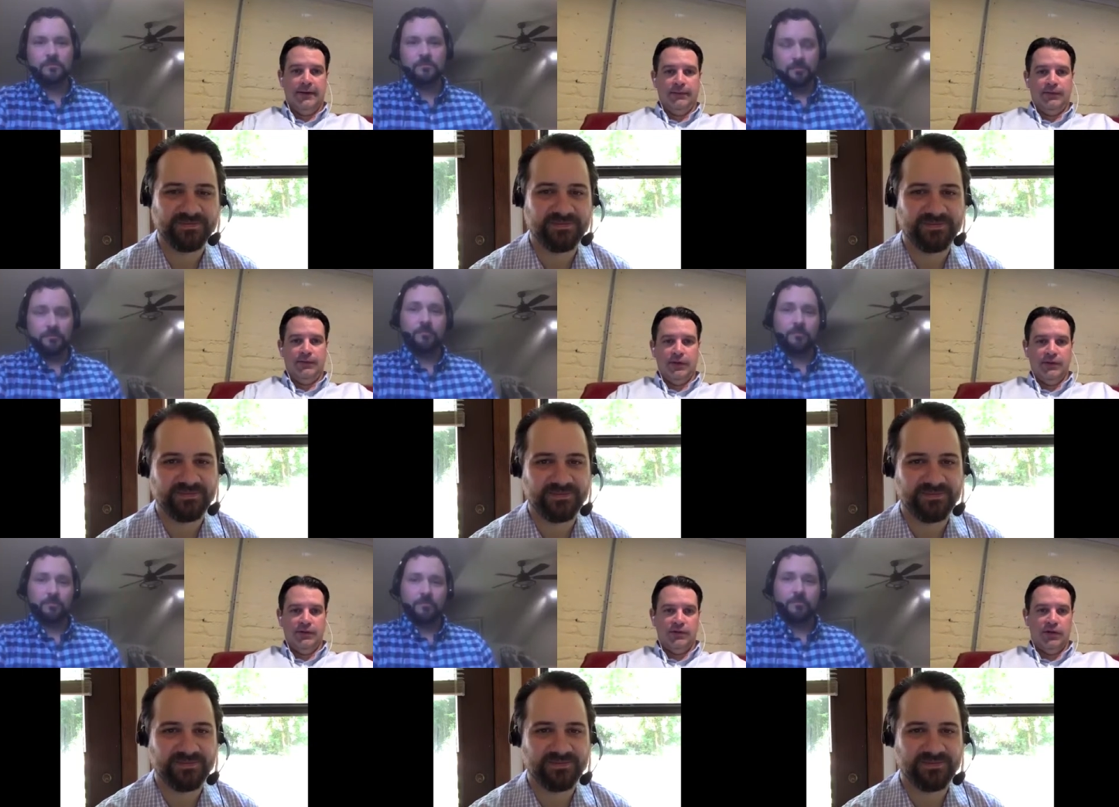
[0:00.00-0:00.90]
Speaker 1: So it seems
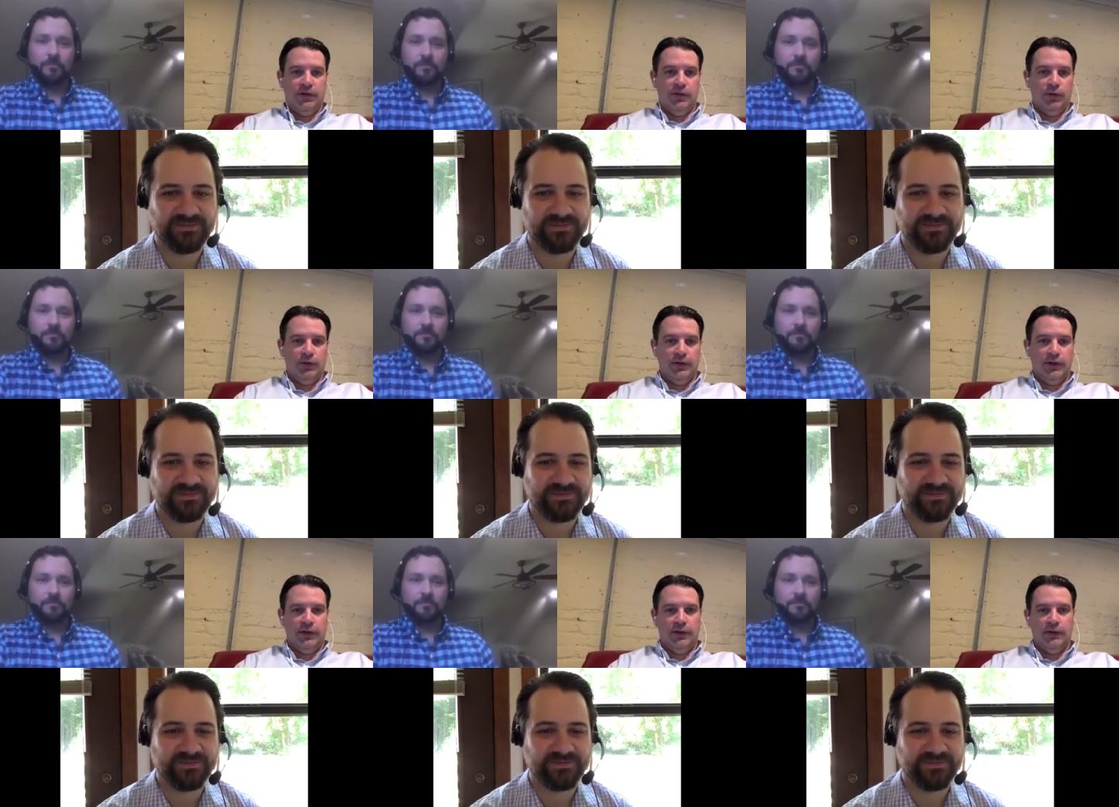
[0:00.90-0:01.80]
all equal in the end
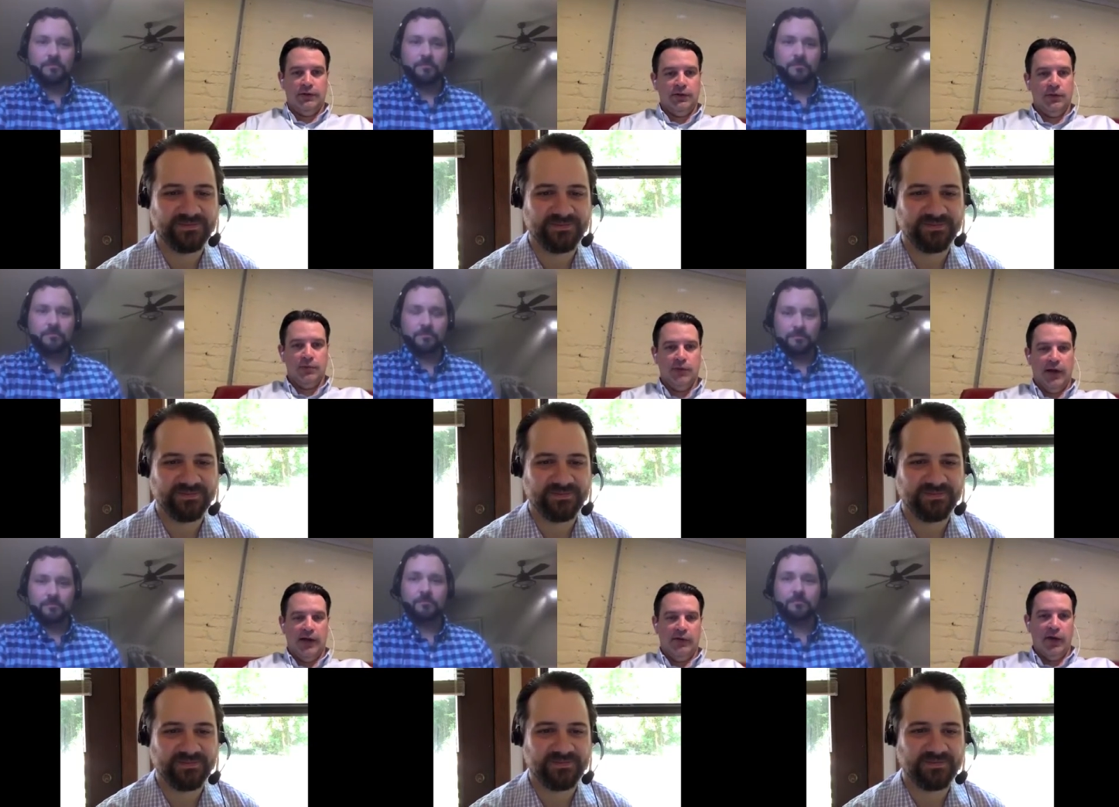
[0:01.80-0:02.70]
there. So I have
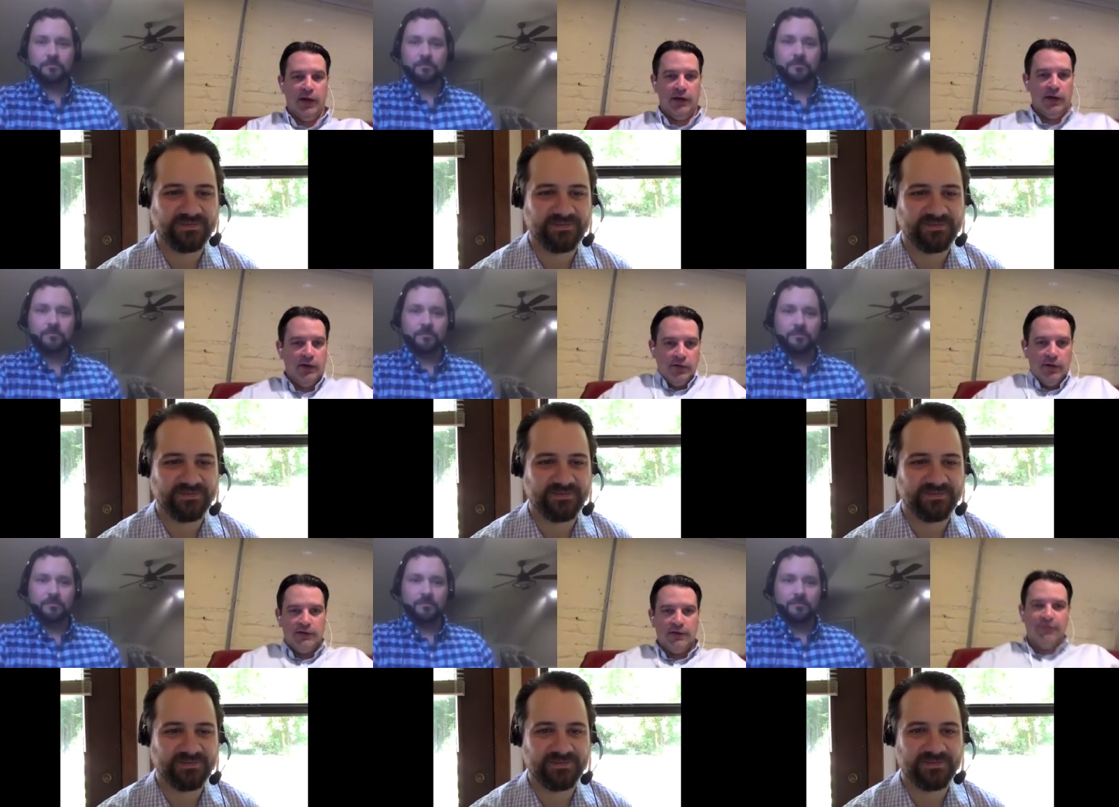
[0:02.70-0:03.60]
had a great
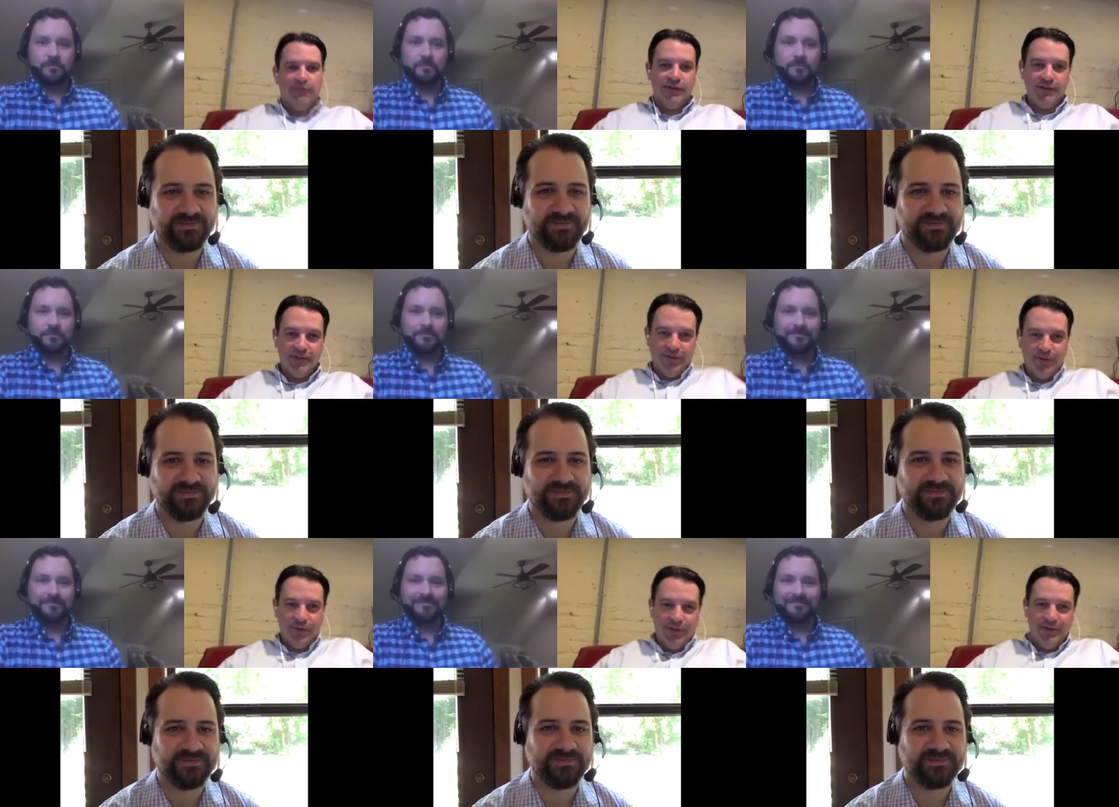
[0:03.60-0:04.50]
conversation. I've enjoyed
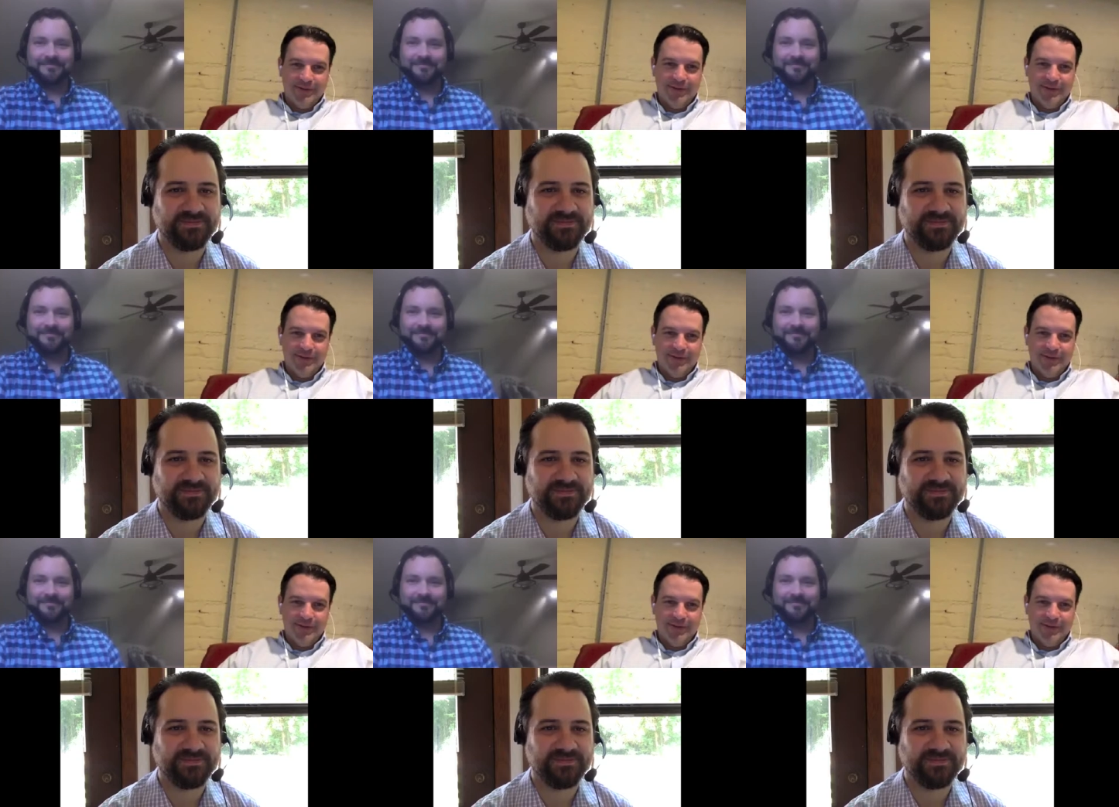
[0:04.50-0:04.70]
this.